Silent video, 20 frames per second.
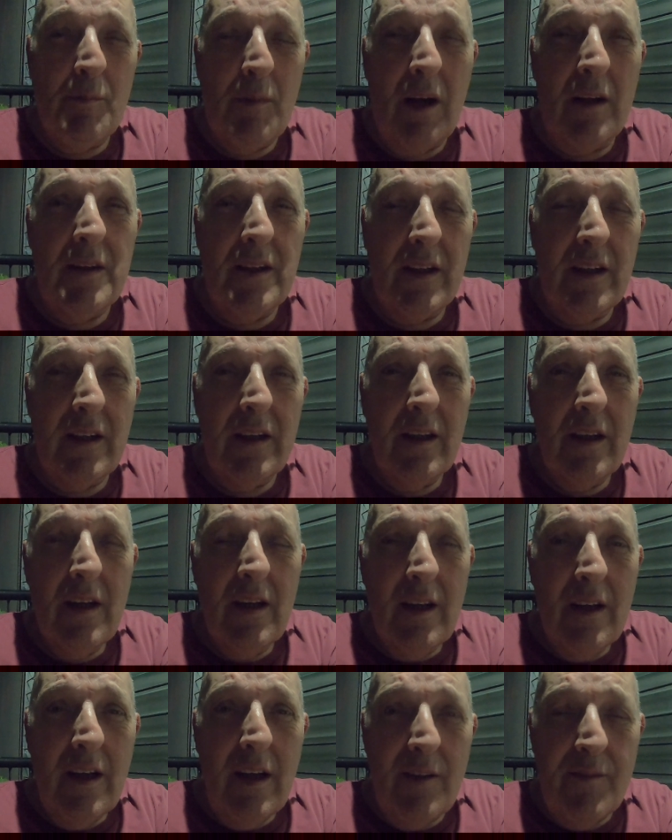of money,
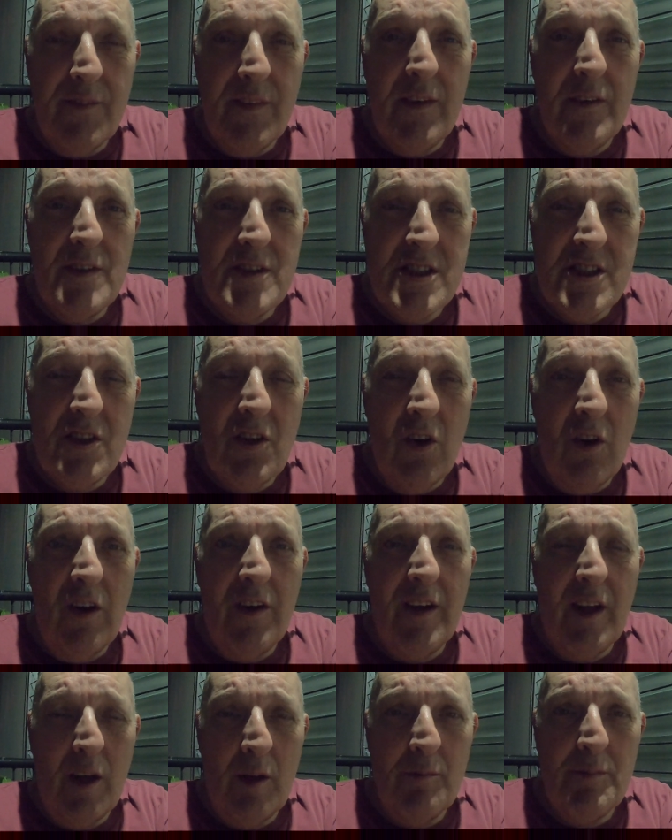if there is
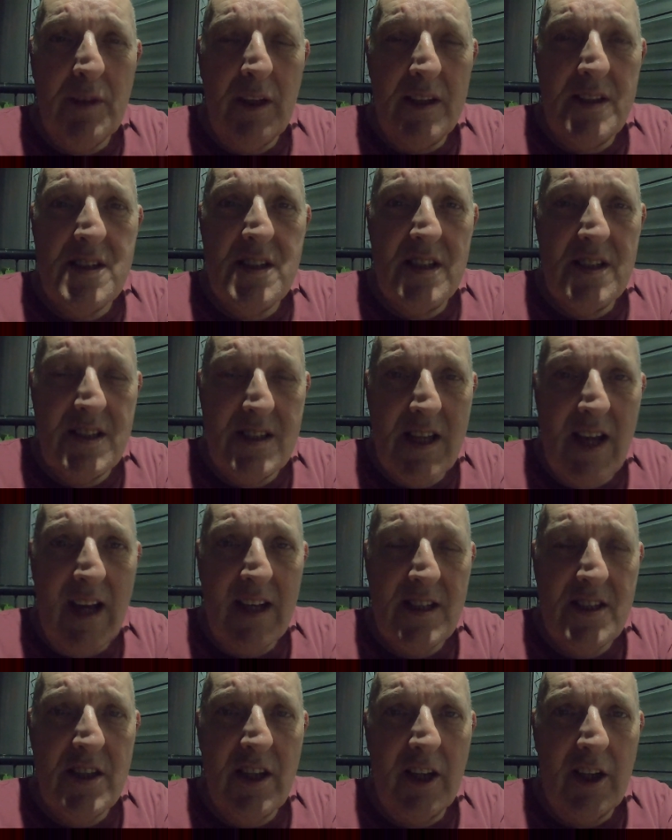not an updated
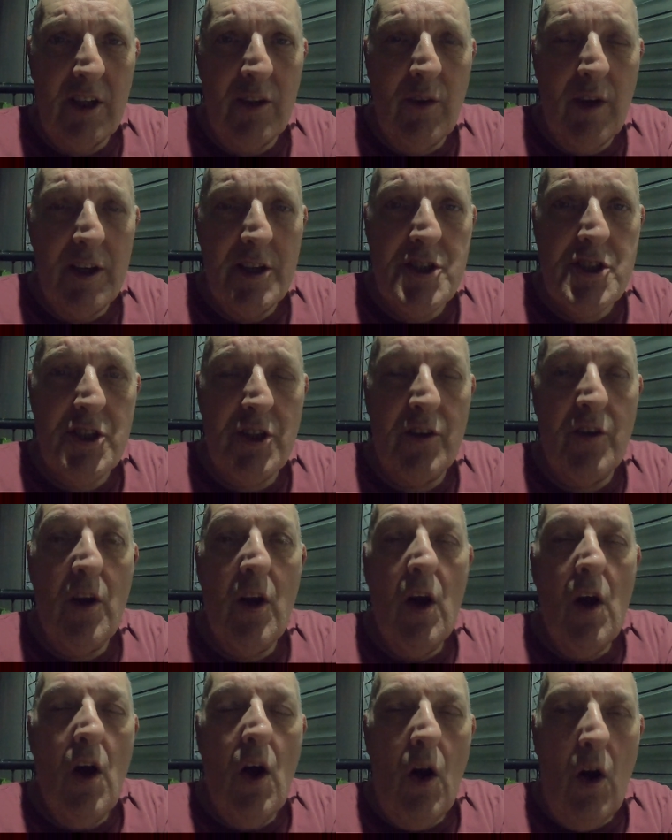tax declaration
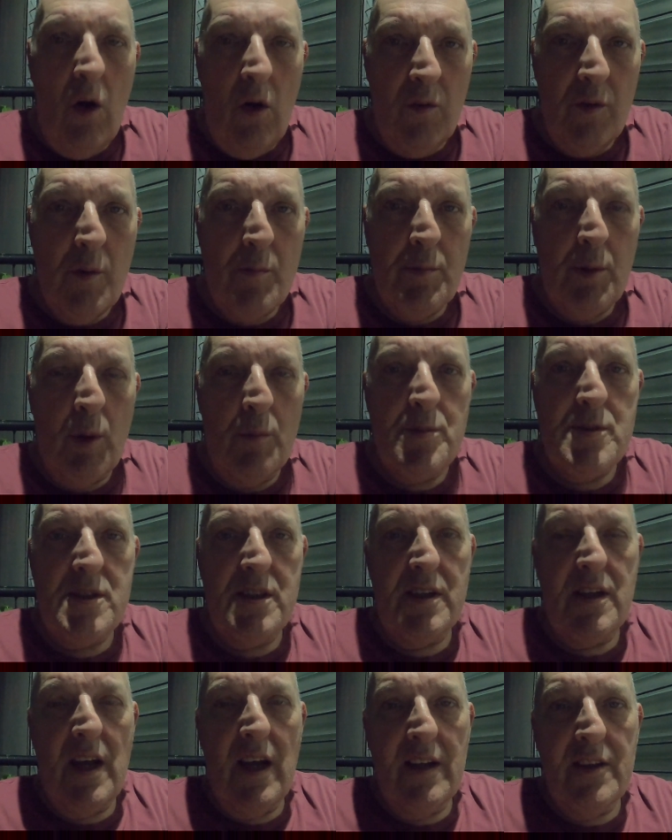on the
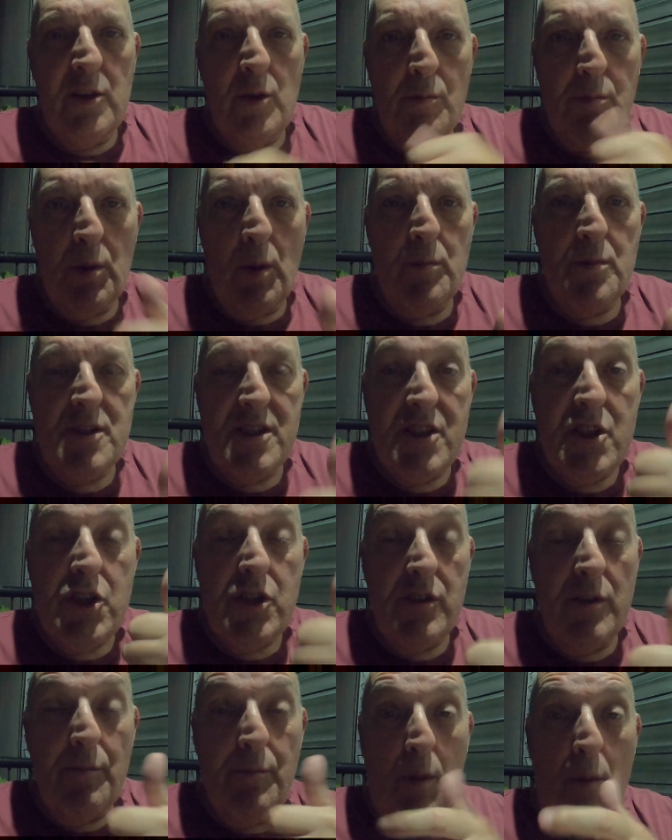property. And the
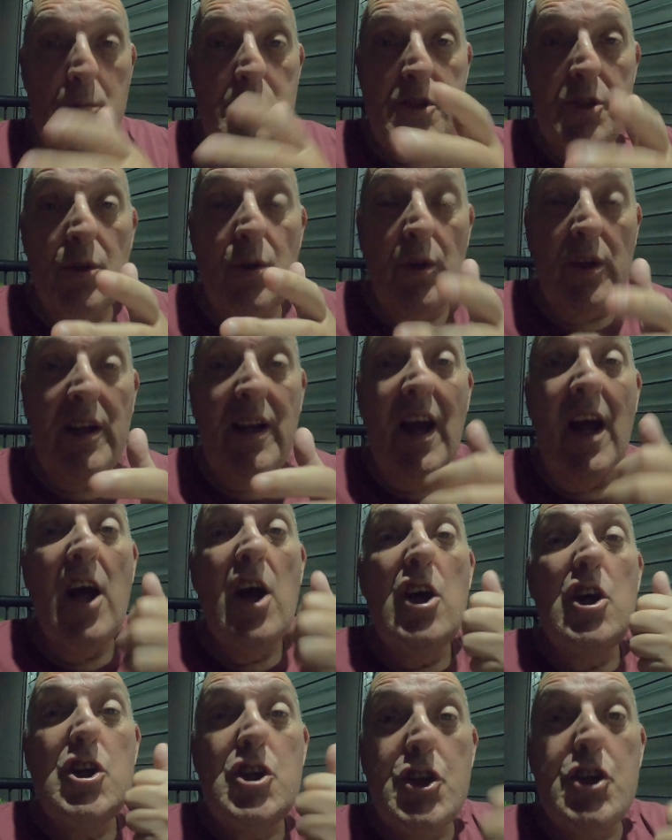property you're looking at
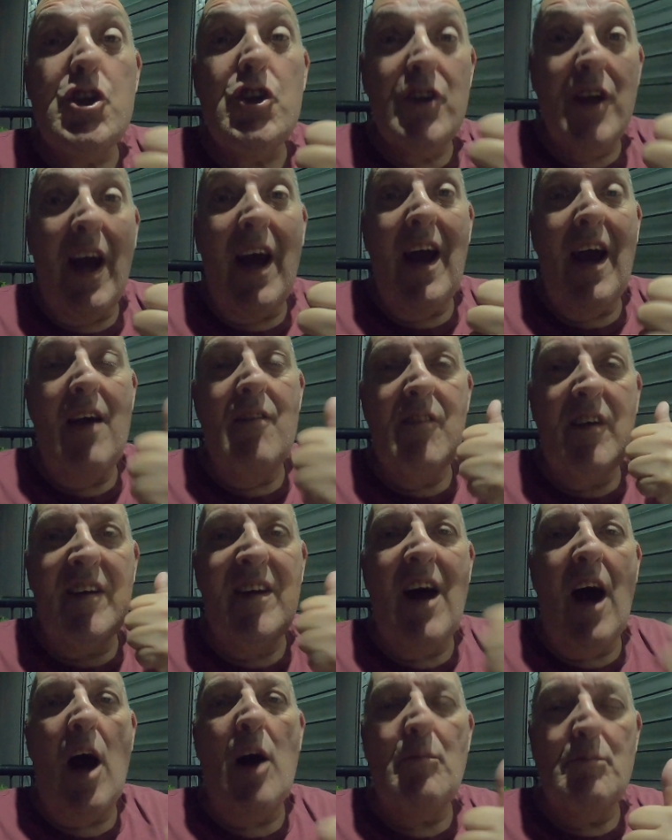should have an
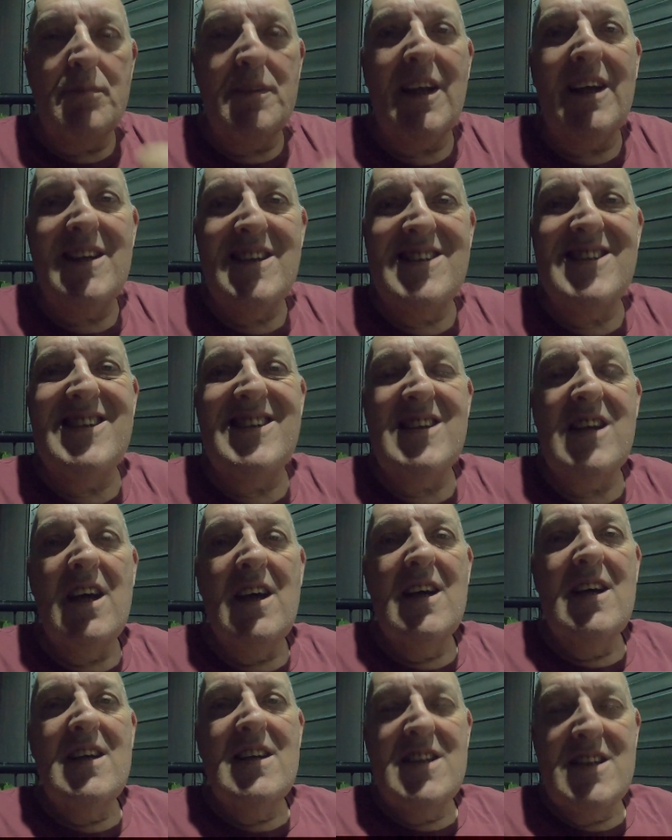updated
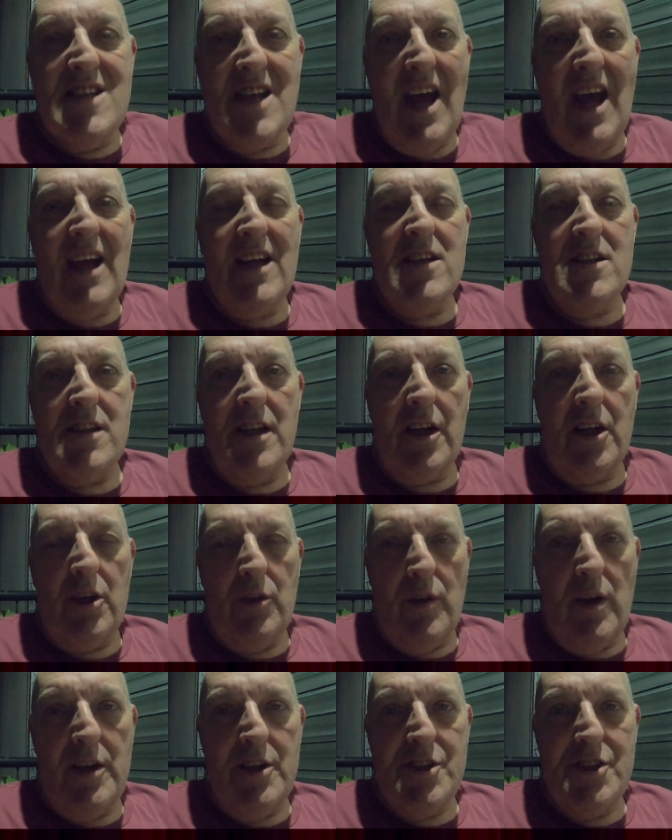tax
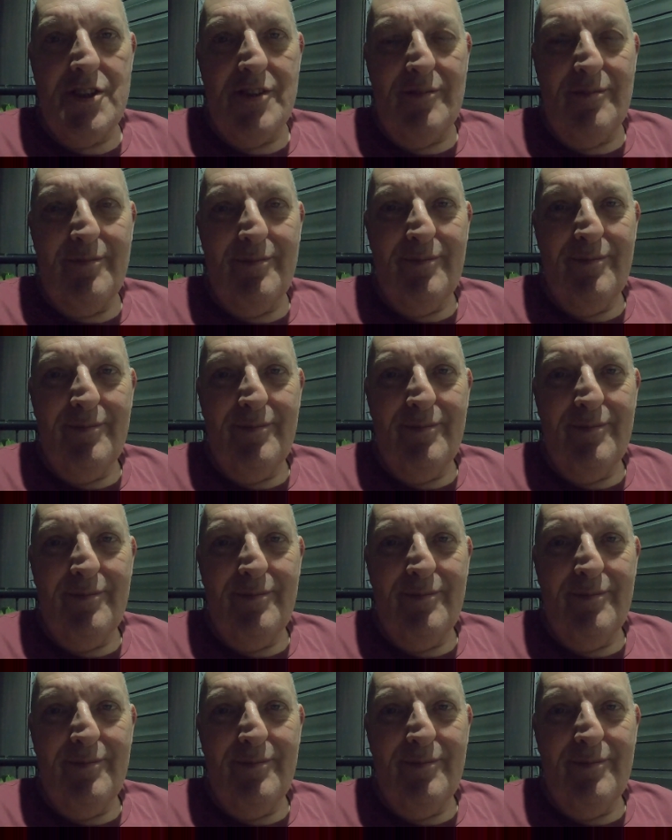declaration.